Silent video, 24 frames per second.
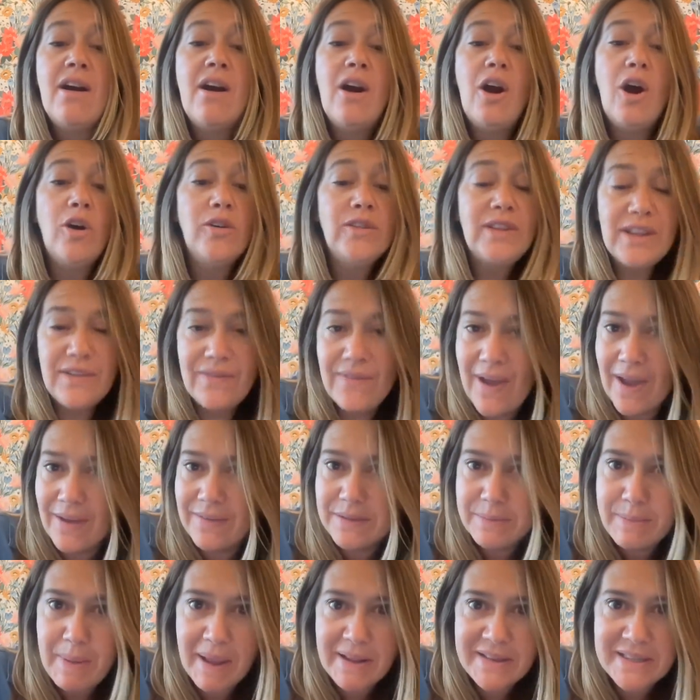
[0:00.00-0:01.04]
only 5
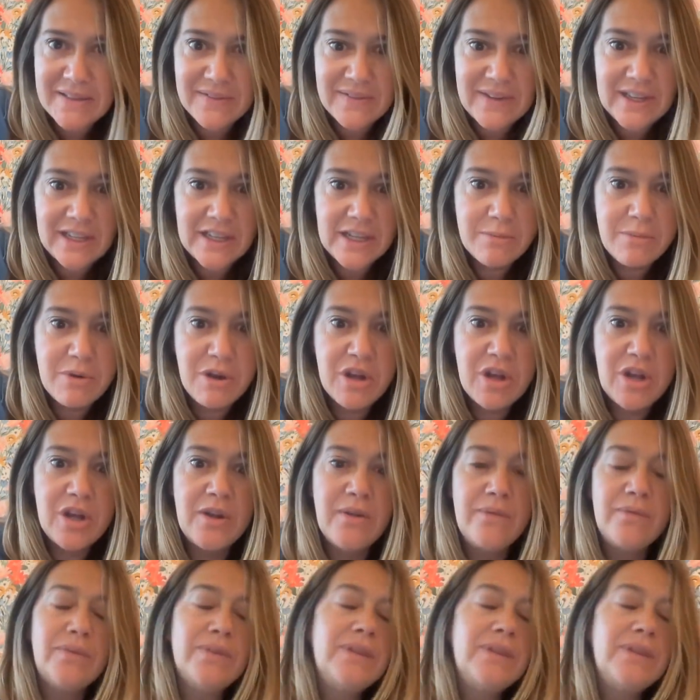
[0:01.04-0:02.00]
spots available,